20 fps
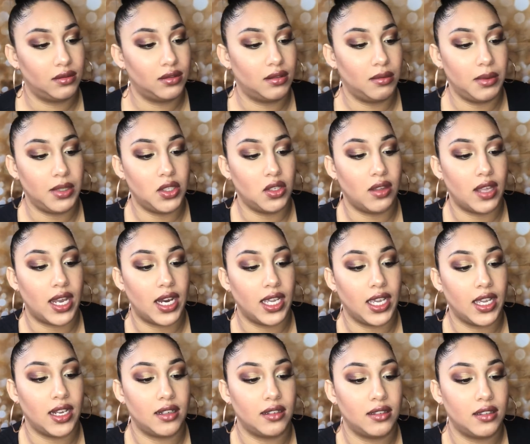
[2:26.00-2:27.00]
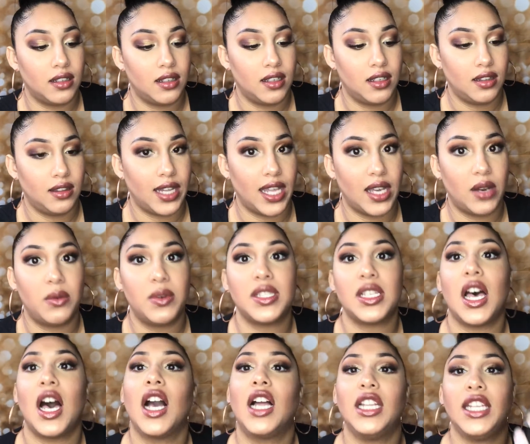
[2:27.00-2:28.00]
Let me do that again. That
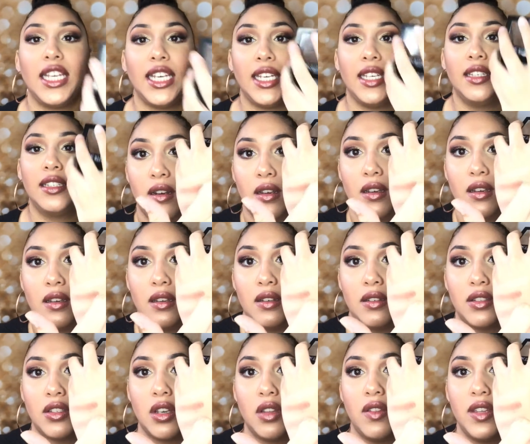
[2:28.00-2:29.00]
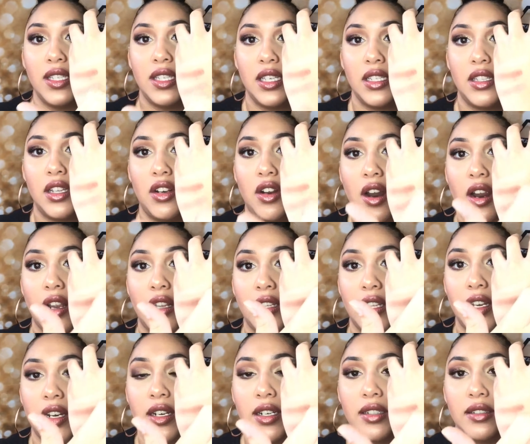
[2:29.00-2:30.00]
was ugly. So this is the dark
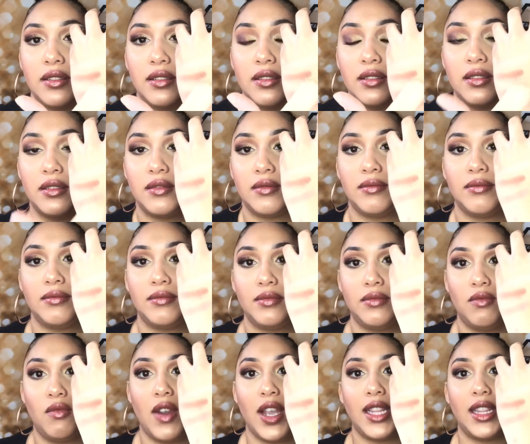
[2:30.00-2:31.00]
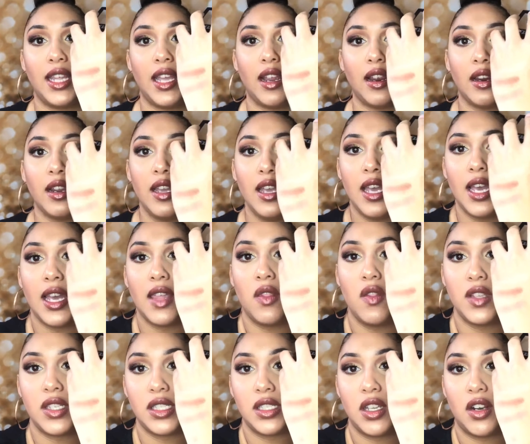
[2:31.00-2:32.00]
glitter right there.
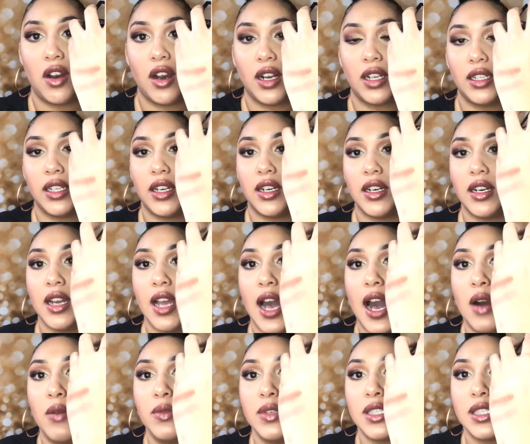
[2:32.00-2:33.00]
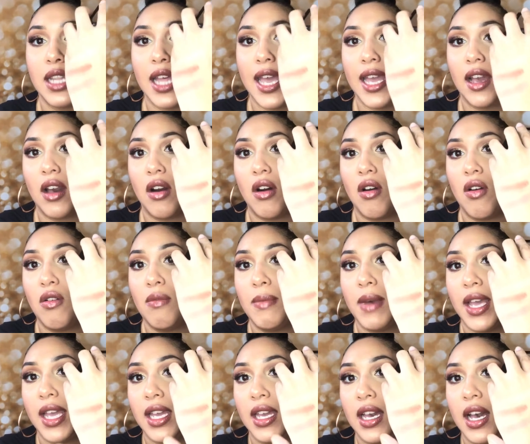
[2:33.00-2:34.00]
This is the dark glitter. I was like, oh
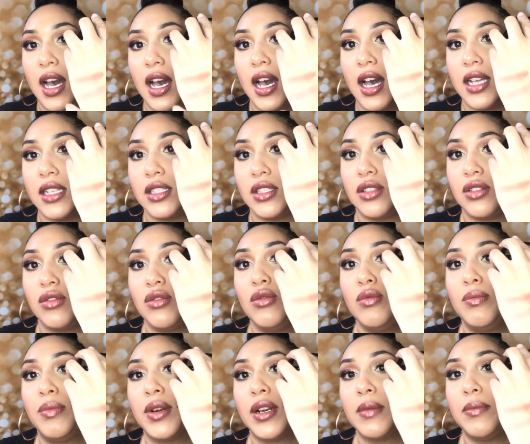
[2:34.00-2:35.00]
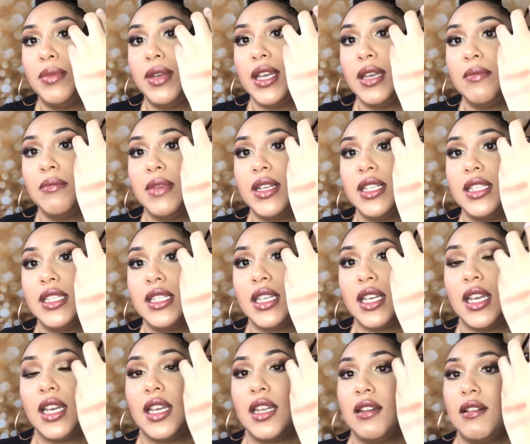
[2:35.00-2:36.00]
my god, super
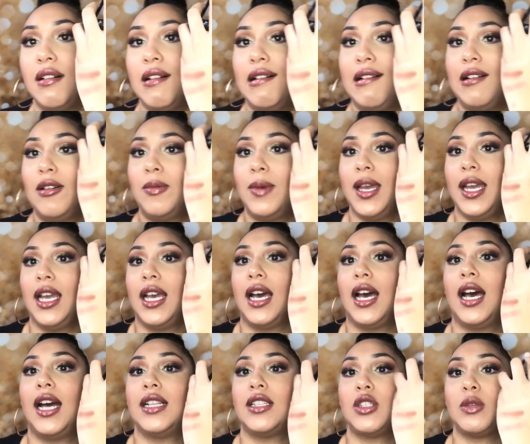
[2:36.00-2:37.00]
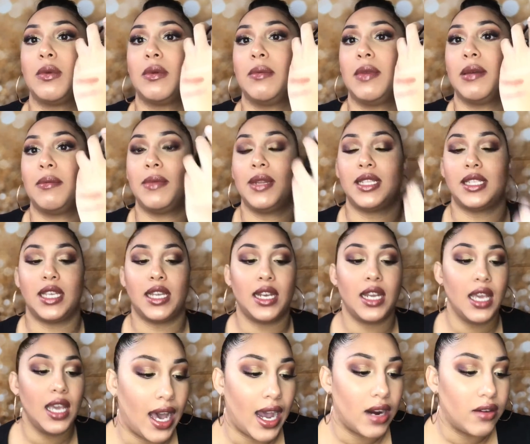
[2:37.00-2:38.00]
pigmented. Oh my god, super
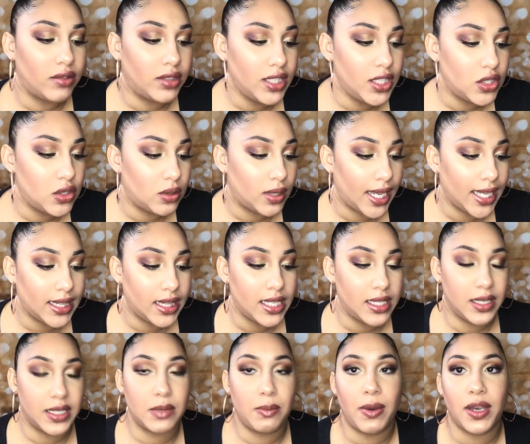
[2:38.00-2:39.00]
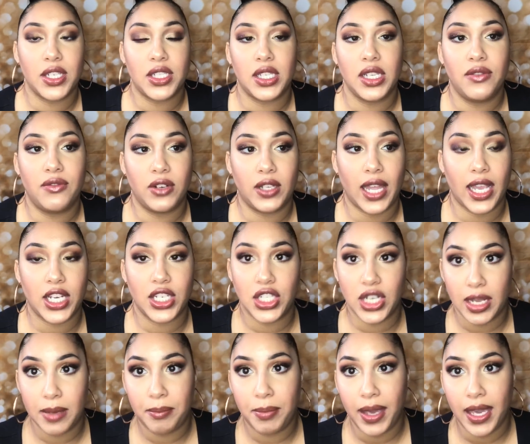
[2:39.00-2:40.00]
pigmented. I really do like this, especially for like
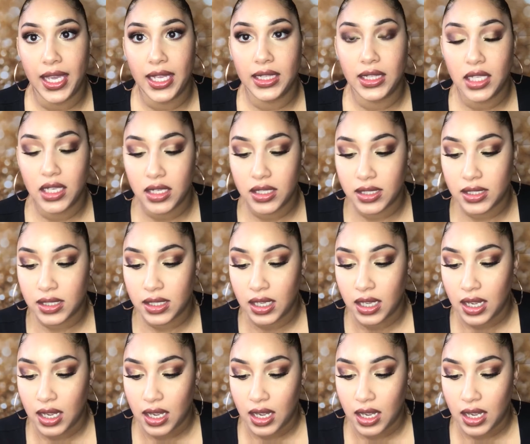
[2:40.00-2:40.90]
champagne looks.